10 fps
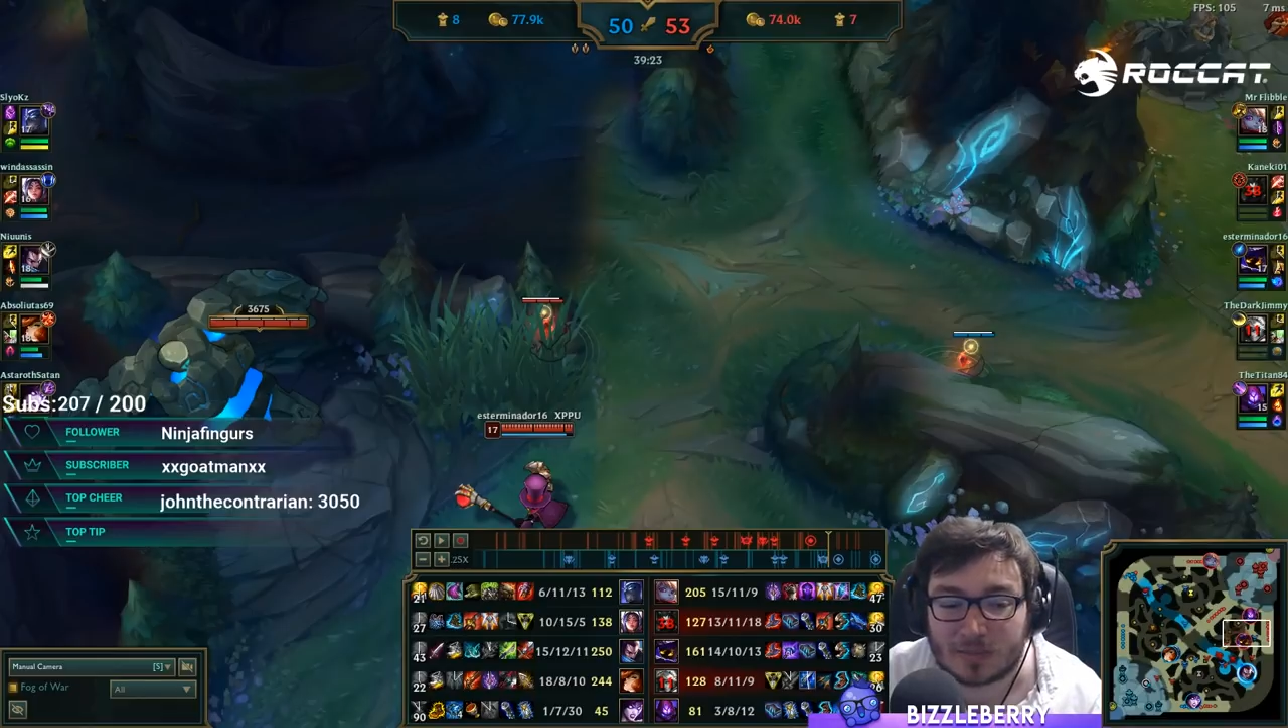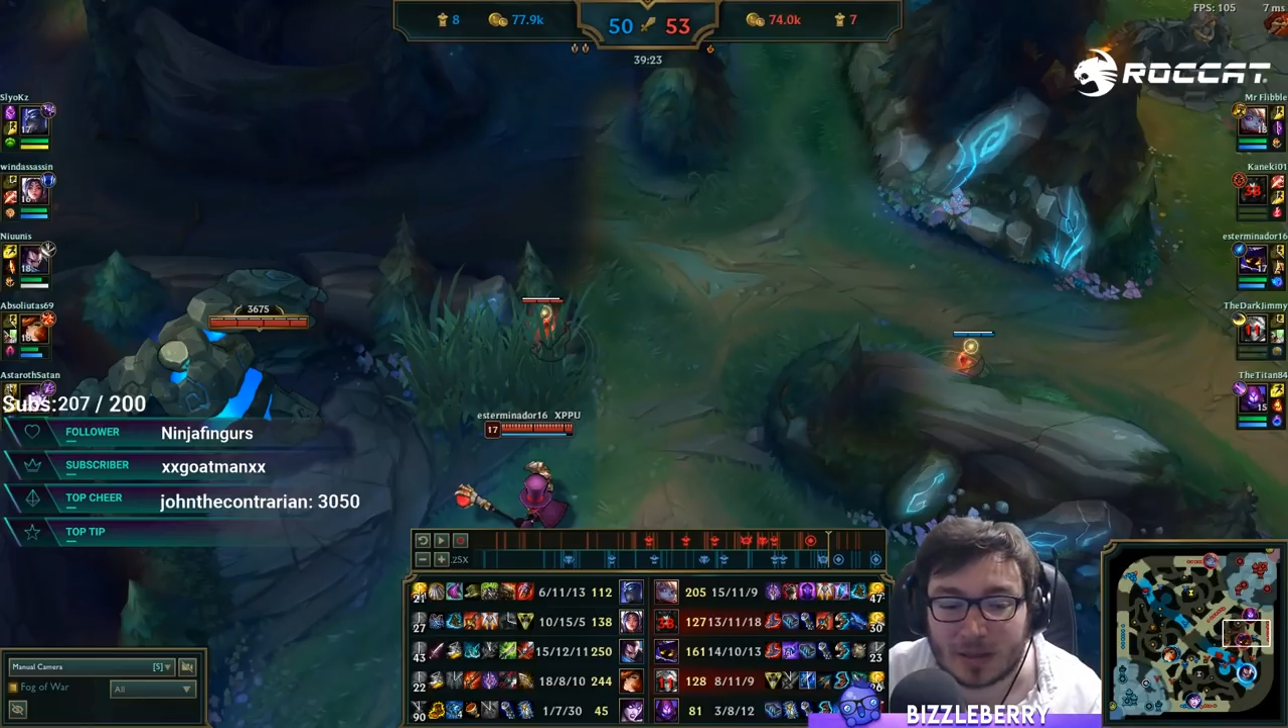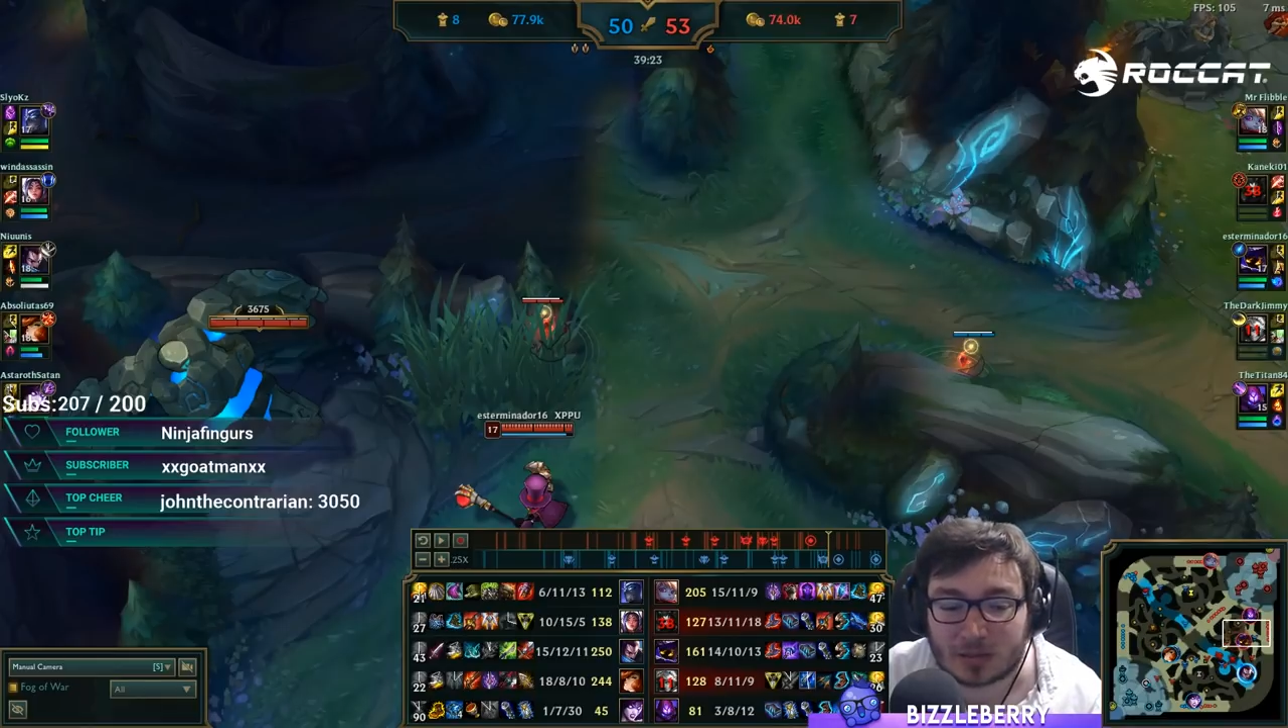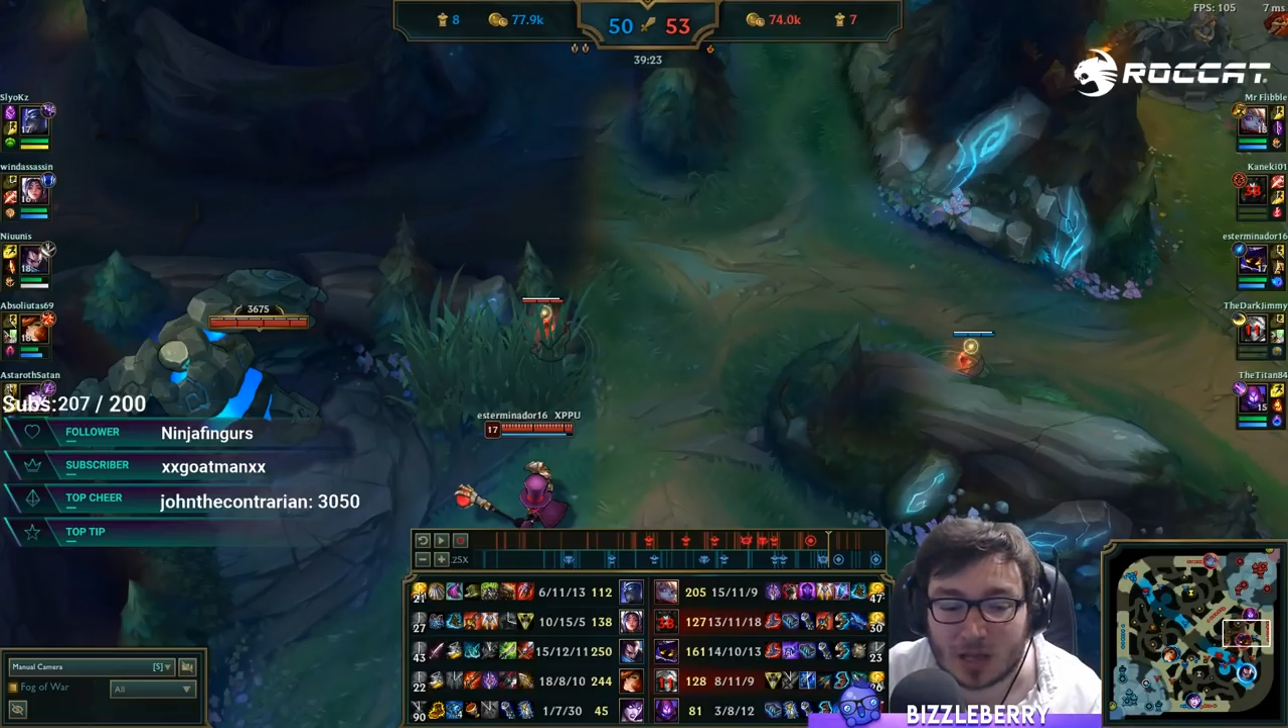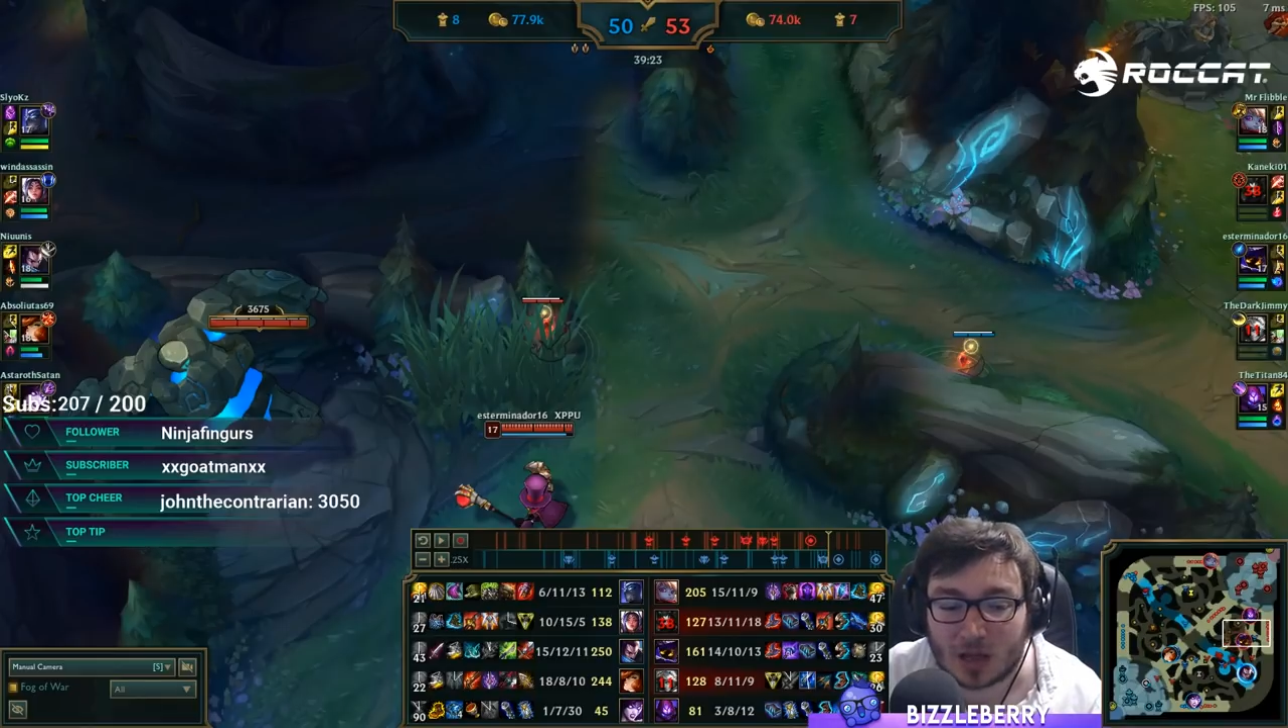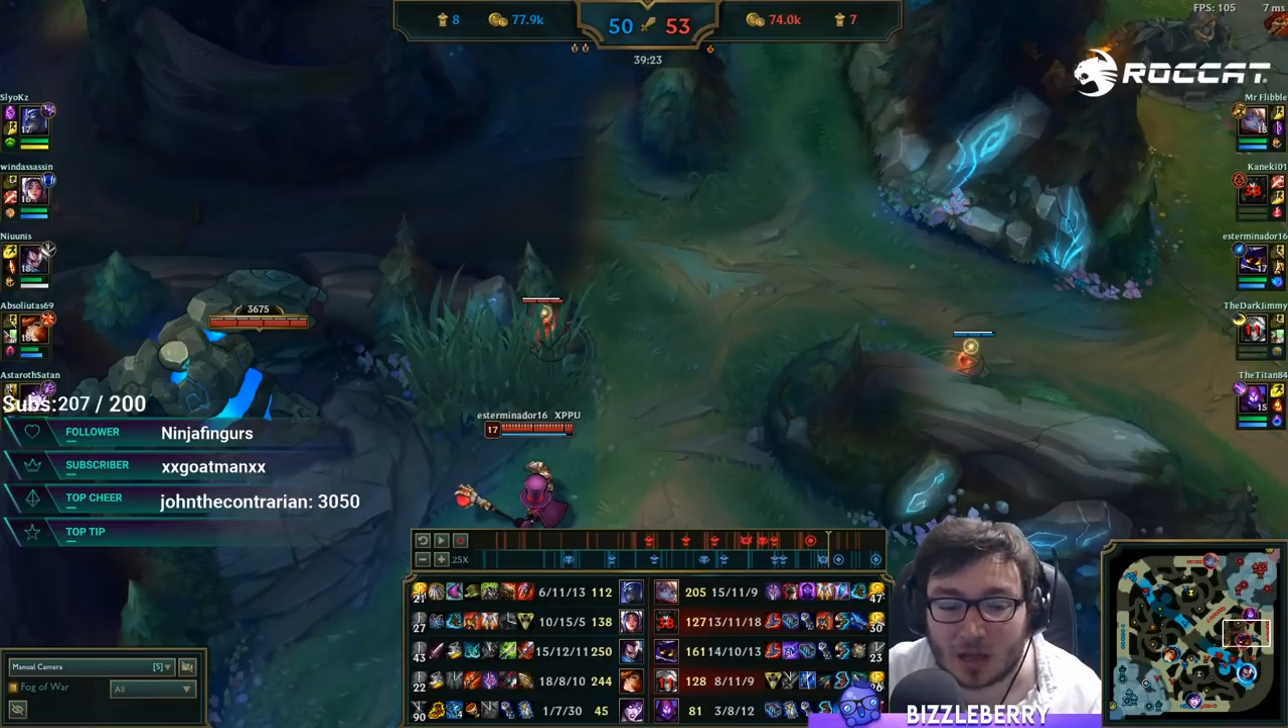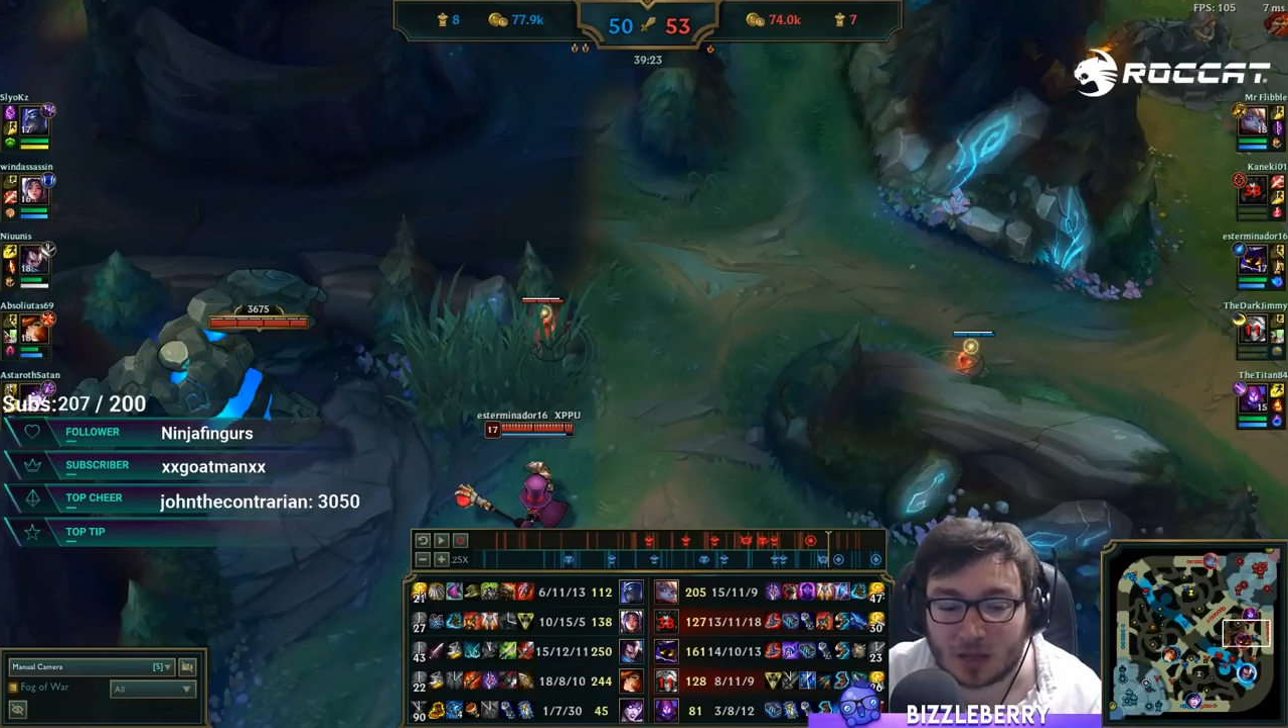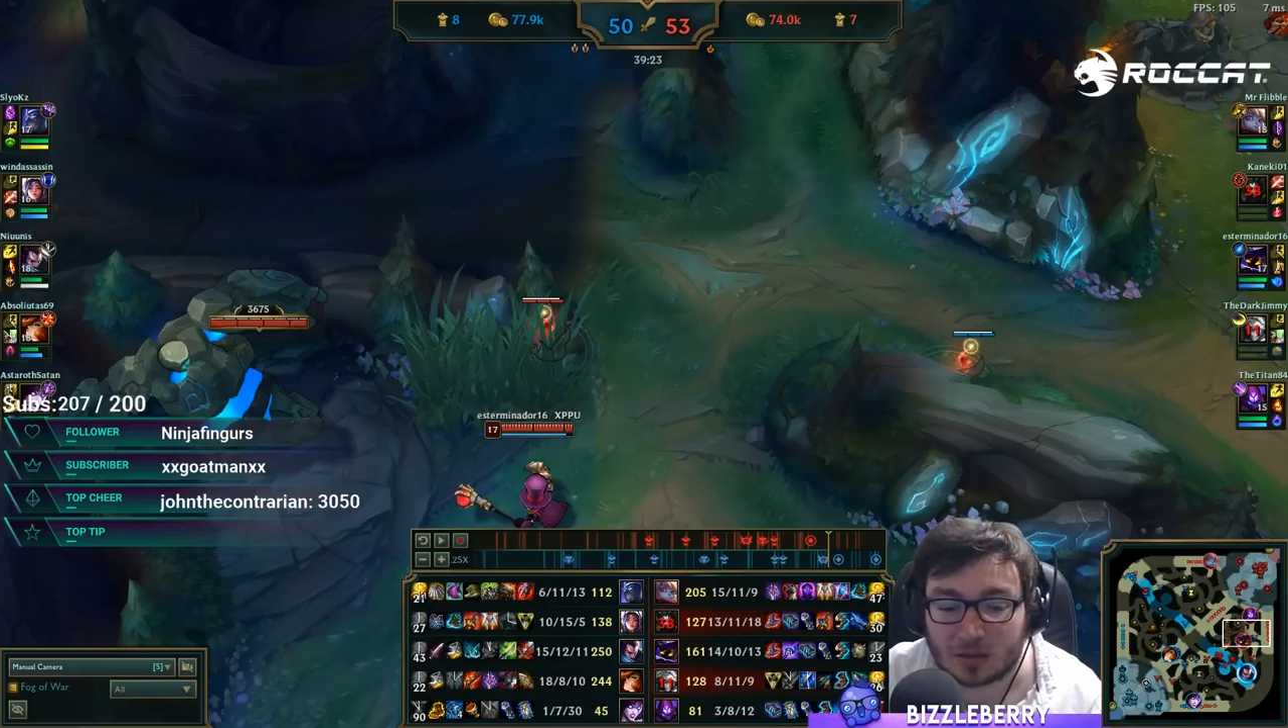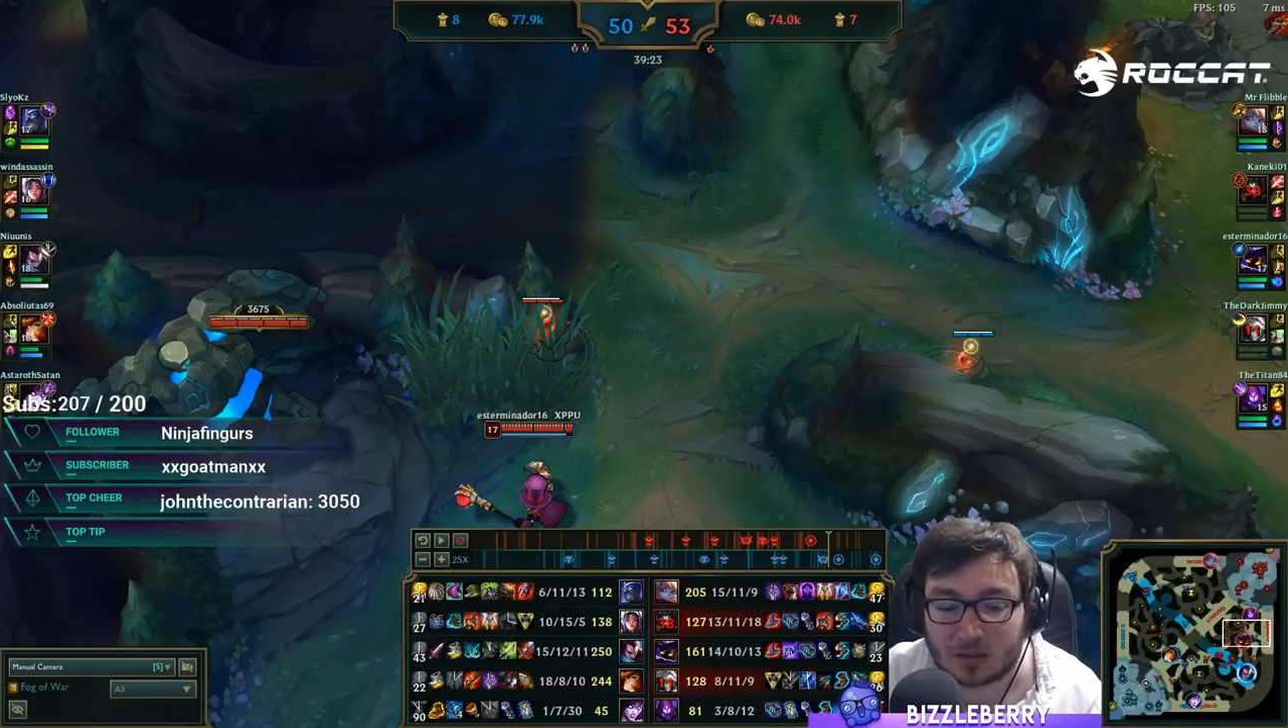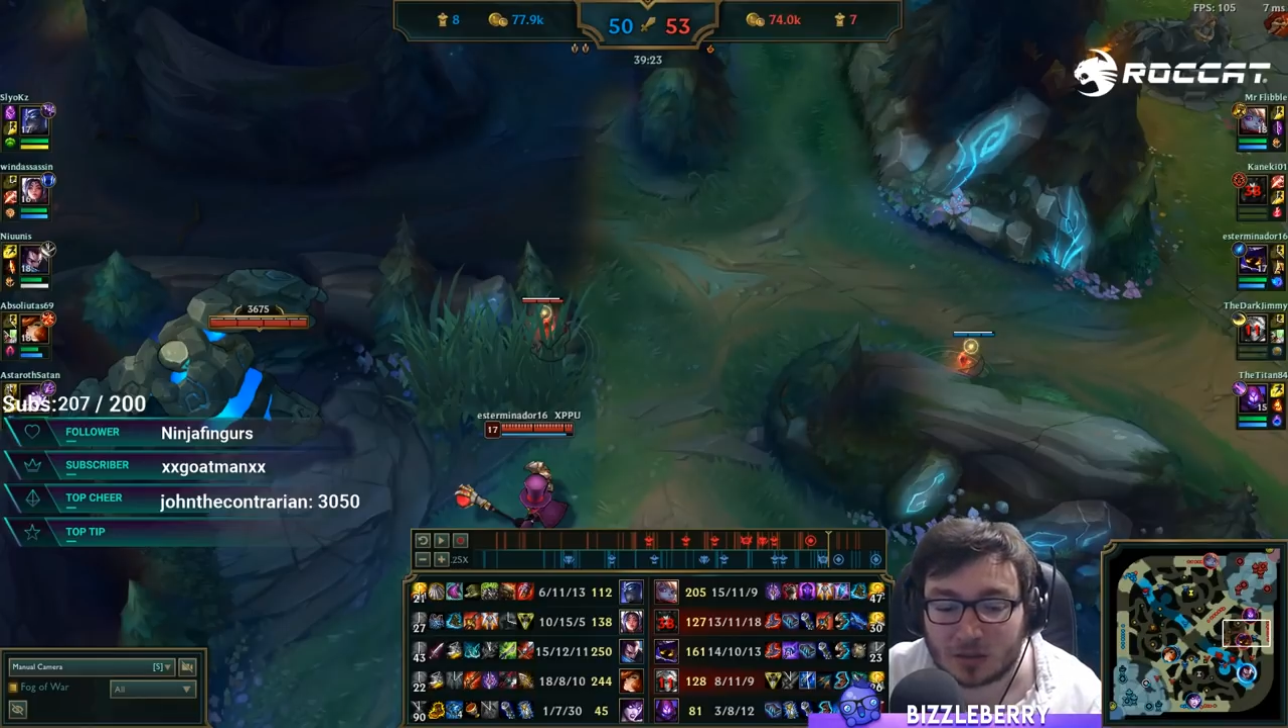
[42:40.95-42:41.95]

Malzahar